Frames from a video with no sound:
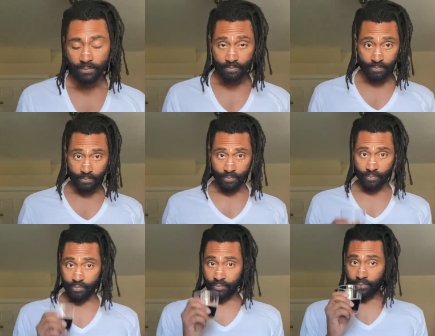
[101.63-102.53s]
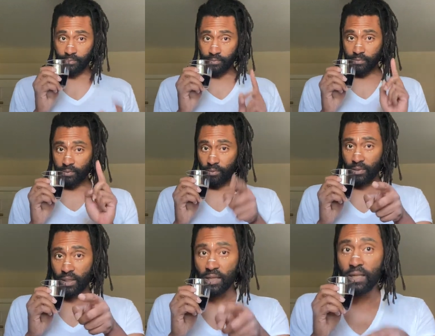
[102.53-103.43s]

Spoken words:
Nothing is said.